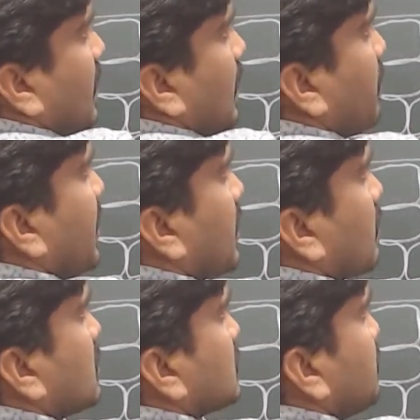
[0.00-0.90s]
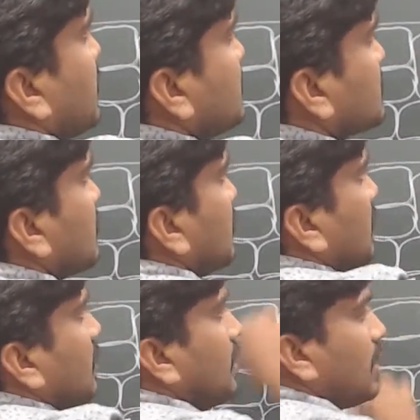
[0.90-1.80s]
Epidermis means
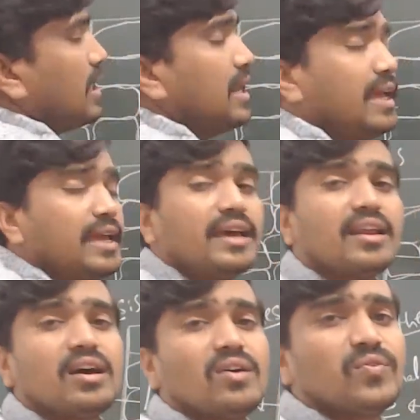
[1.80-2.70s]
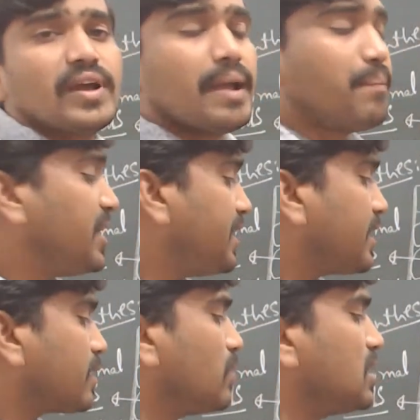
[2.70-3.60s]
layer of
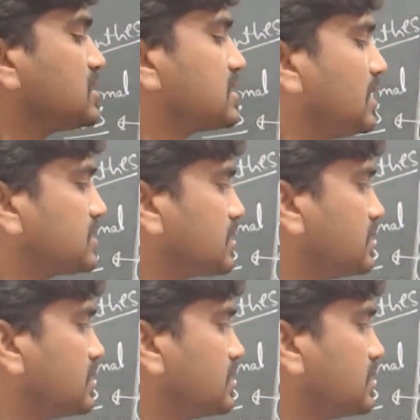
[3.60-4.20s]
epidermal cells.